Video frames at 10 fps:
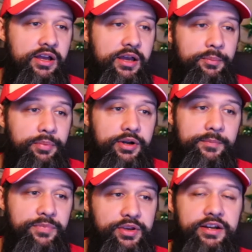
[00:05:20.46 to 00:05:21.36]
but
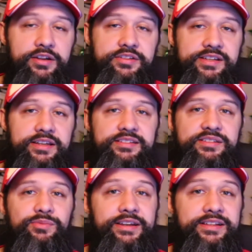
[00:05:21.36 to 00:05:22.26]
you need to understand this is
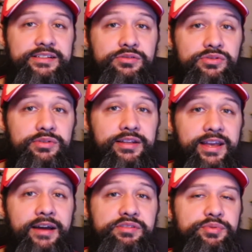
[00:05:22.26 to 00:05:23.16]
why Nintendo's doing that. They
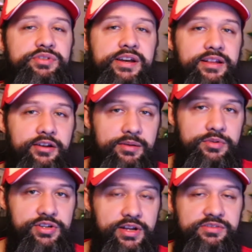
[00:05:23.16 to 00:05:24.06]
have to protect the image,
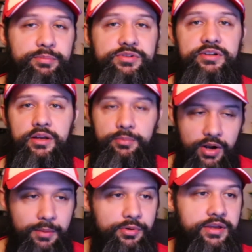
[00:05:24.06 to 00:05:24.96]
they have to protect their
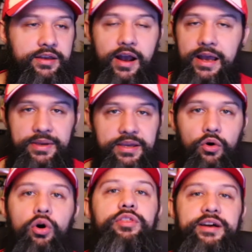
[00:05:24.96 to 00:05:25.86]
property, their IP,
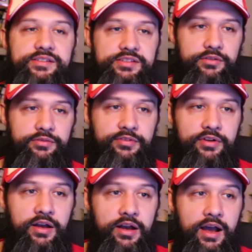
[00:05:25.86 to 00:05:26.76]
all that stuff.
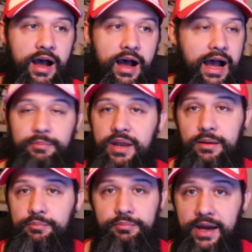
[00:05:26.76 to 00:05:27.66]
I'm not
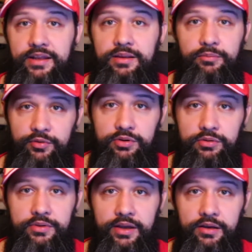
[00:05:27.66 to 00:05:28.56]
mad at them for
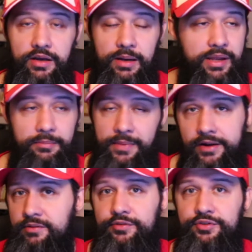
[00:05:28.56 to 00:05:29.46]
doing that. I'm not mad at
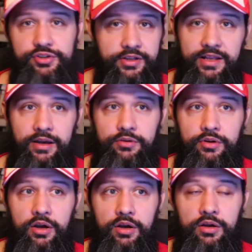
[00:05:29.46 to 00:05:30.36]
them for shutting down
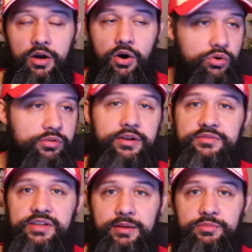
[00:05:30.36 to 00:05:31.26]
Ocarina of
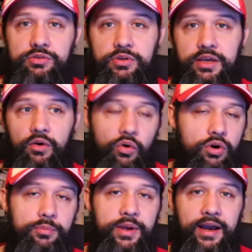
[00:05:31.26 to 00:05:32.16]
Time 2D or
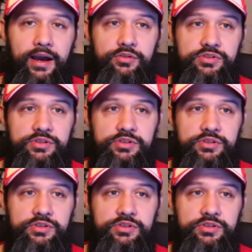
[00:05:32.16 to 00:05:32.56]
Big House.